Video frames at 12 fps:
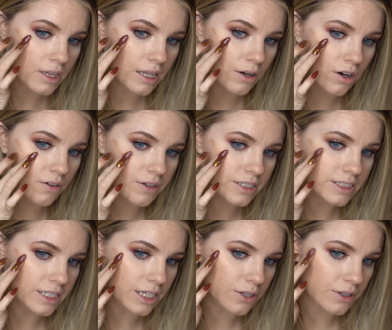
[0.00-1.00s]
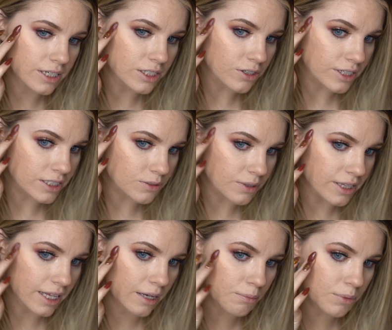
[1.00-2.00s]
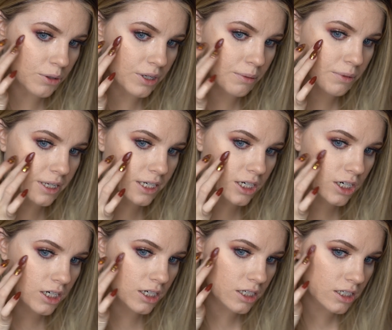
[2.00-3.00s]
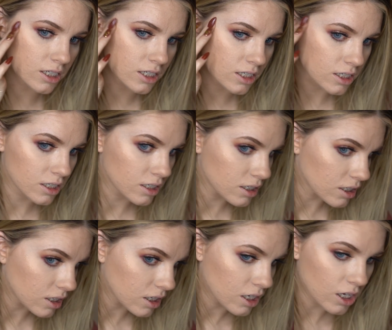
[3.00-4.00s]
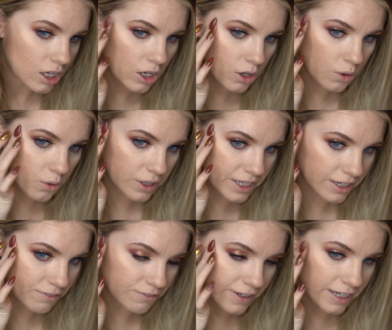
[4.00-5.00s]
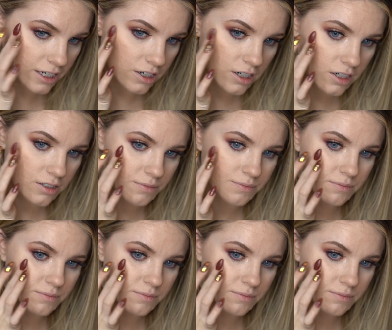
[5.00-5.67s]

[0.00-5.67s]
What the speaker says: Now obviously you can do this with a beauty blender or your finger.